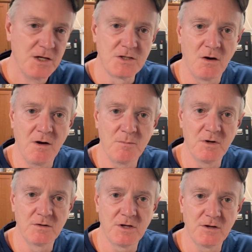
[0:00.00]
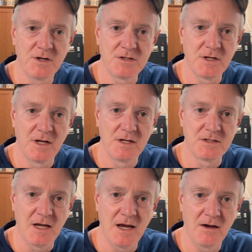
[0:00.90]
So I'm real curious as
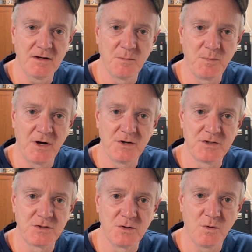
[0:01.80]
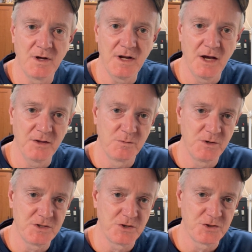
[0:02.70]
to how it compares to what other
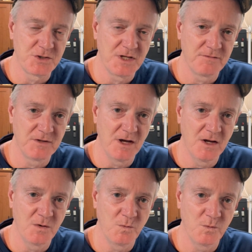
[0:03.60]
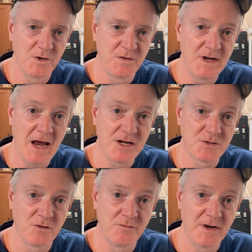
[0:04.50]
researchers have done with
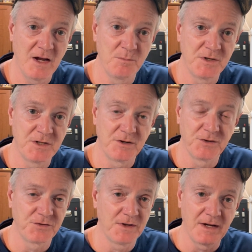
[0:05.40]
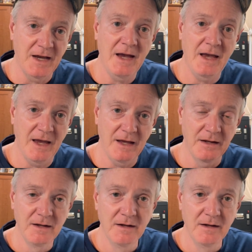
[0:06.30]
natural found materials like I had.